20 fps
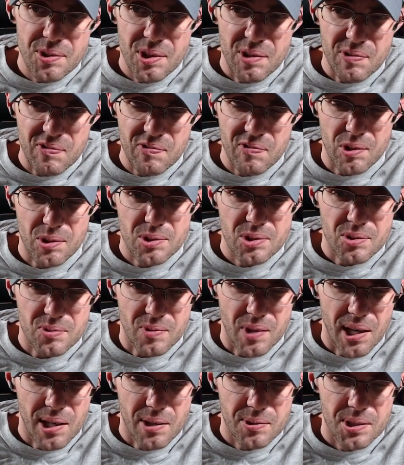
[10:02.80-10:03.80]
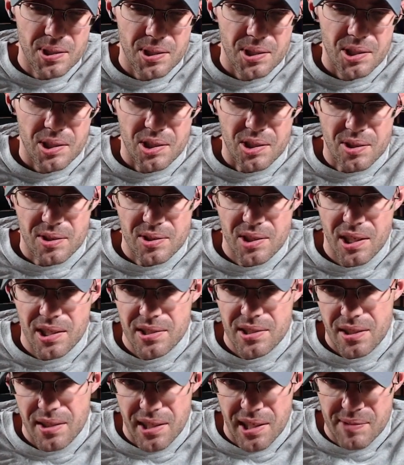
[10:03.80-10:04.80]
first round, Urzog's
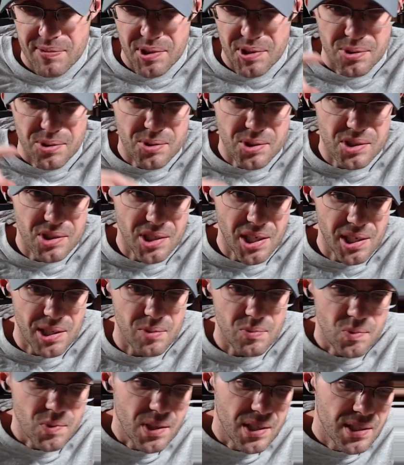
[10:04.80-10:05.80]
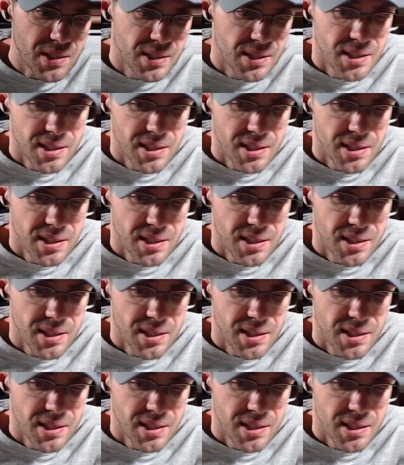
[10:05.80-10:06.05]
going to have to use his A1,